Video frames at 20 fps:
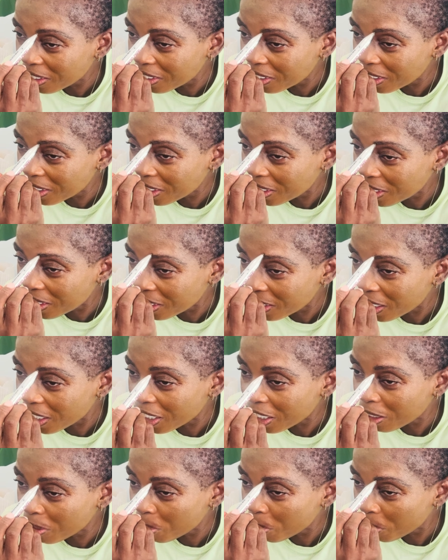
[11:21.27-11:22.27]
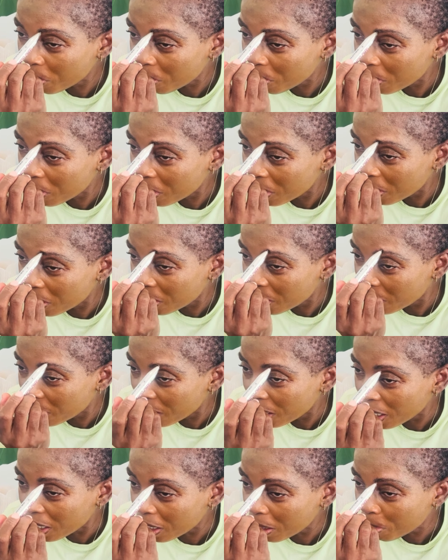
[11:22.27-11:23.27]
just try and, you know,
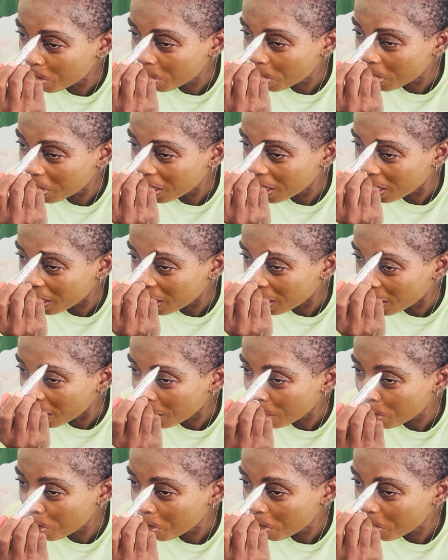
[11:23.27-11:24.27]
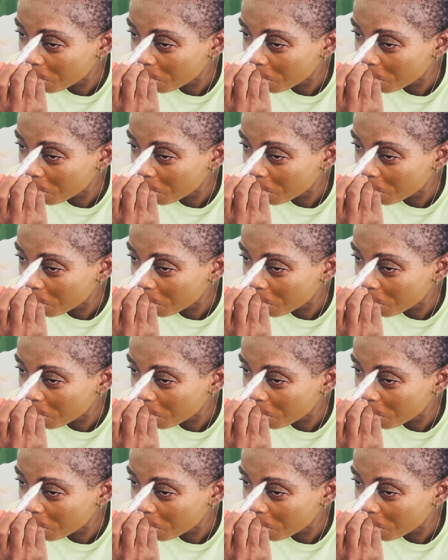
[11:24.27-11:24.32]
like pull it up.